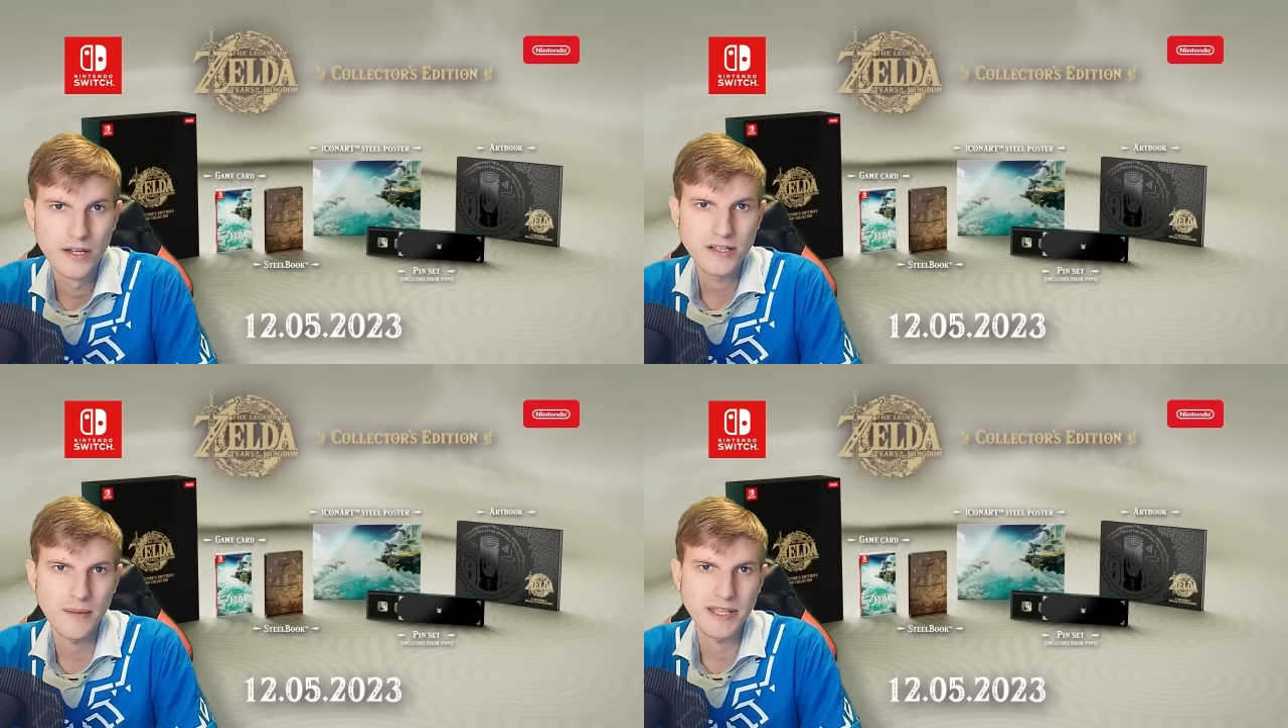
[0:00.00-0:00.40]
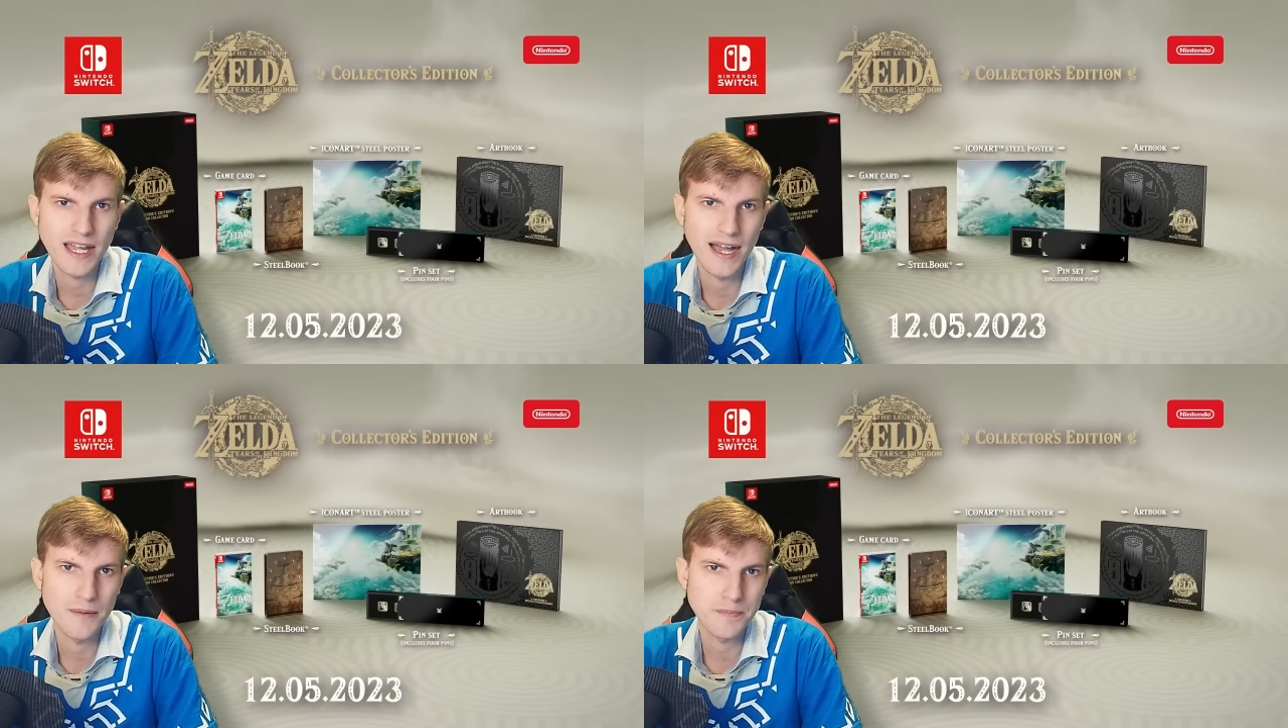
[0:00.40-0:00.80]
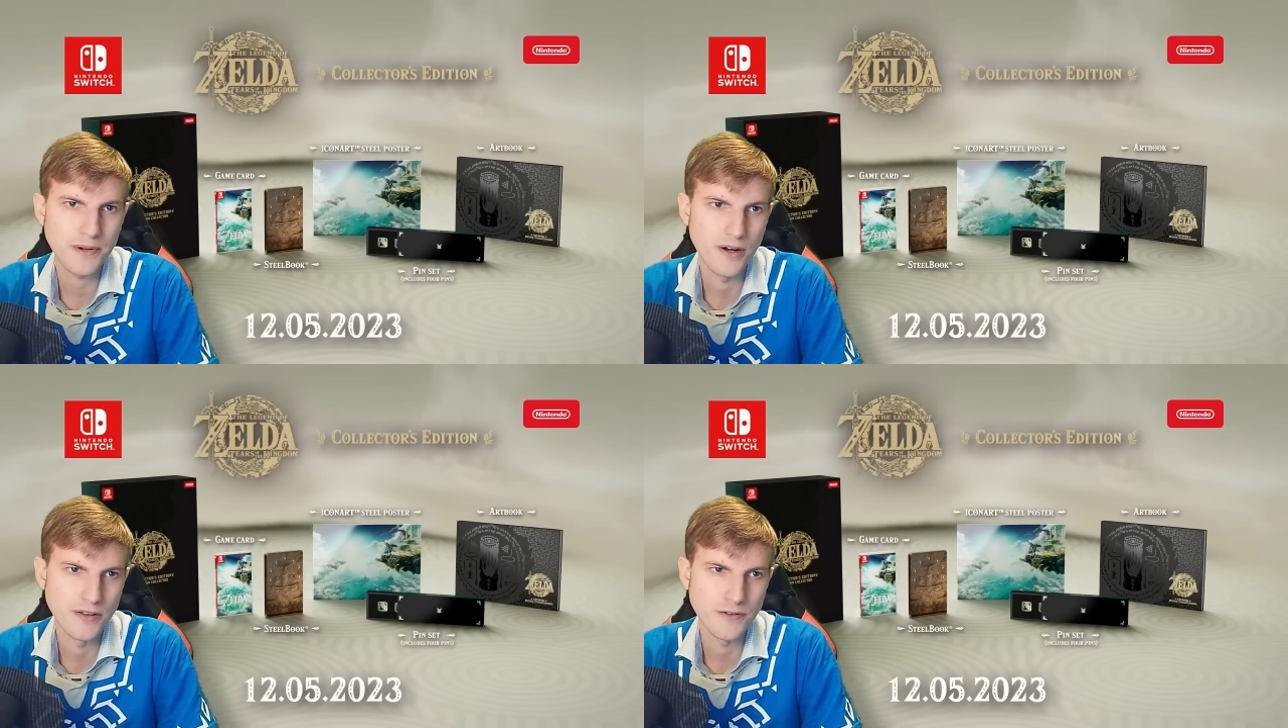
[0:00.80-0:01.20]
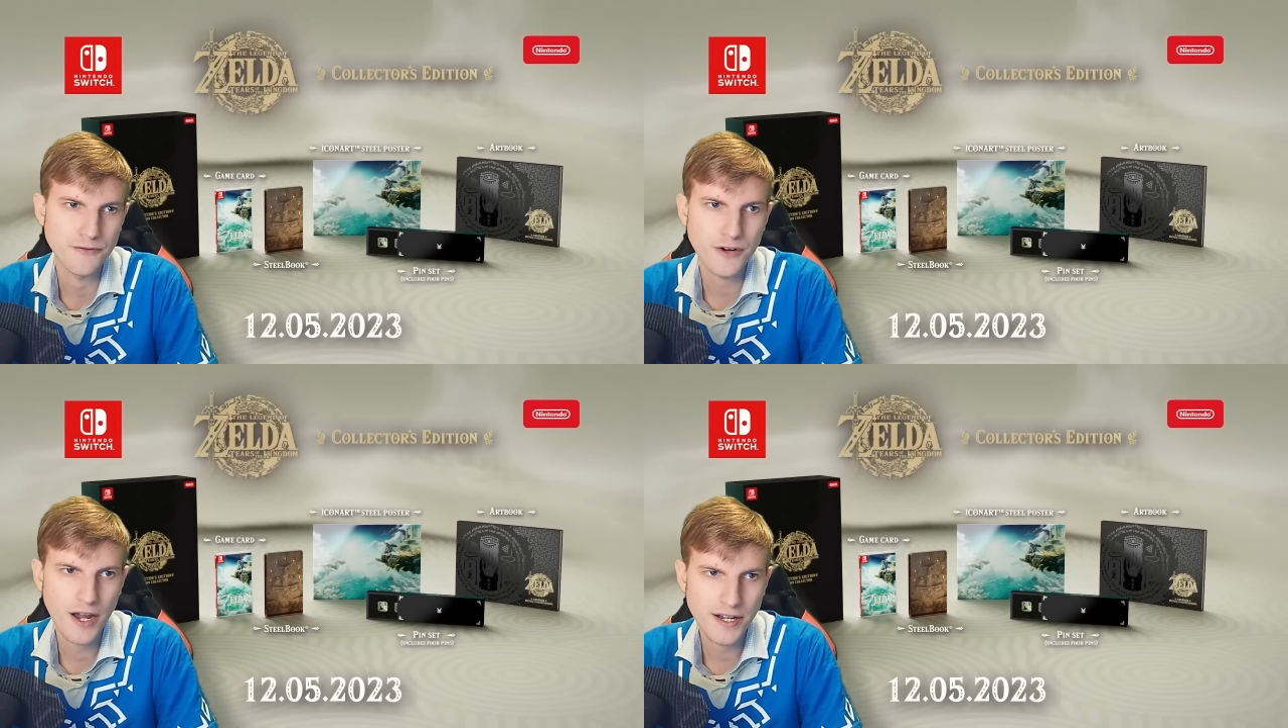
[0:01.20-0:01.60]
coming up on
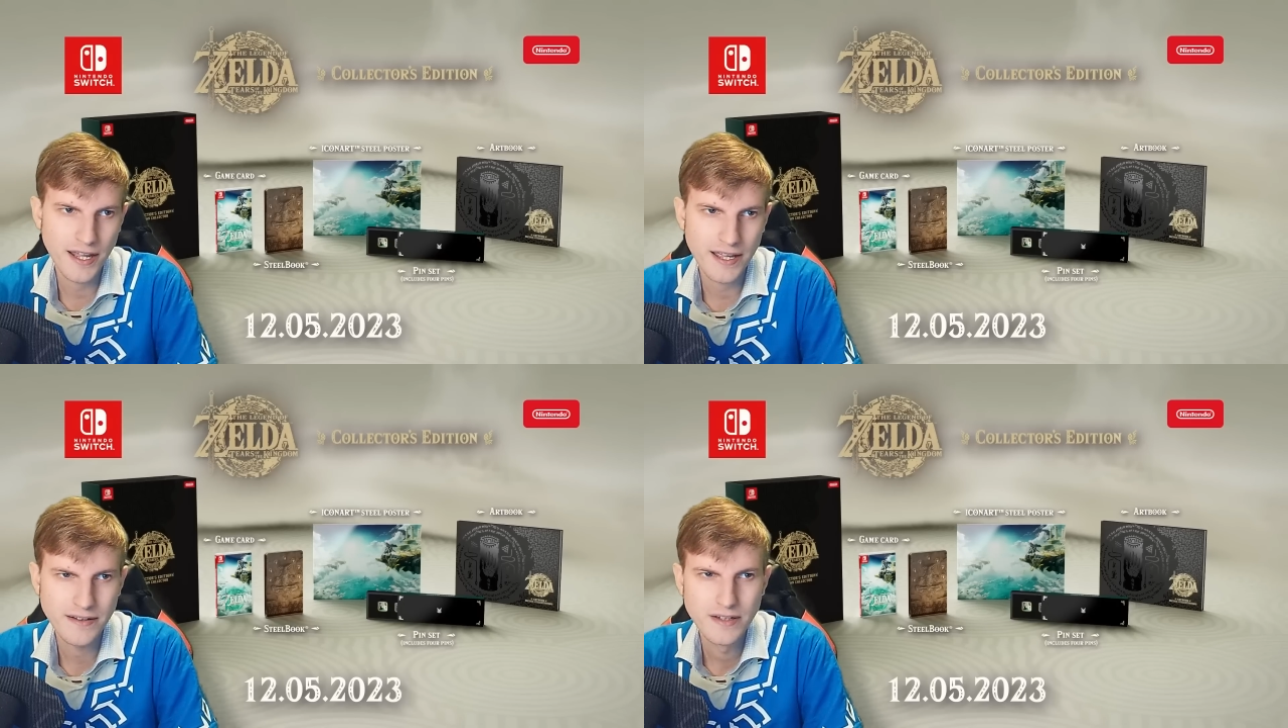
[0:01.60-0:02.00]
Friday.